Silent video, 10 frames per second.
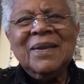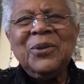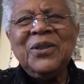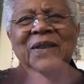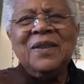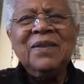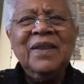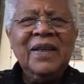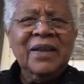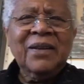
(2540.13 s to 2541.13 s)
We're still
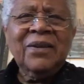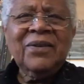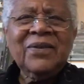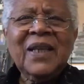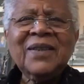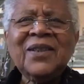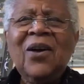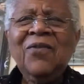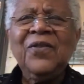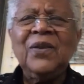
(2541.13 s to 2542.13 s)
there. That's
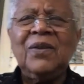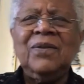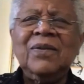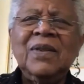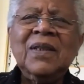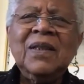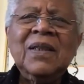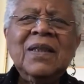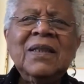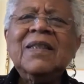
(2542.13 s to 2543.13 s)
awful.
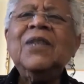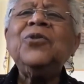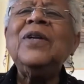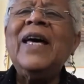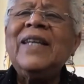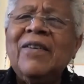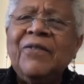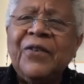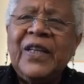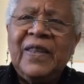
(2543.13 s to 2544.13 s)
Central had
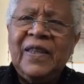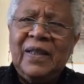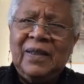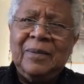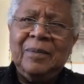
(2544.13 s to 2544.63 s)
everything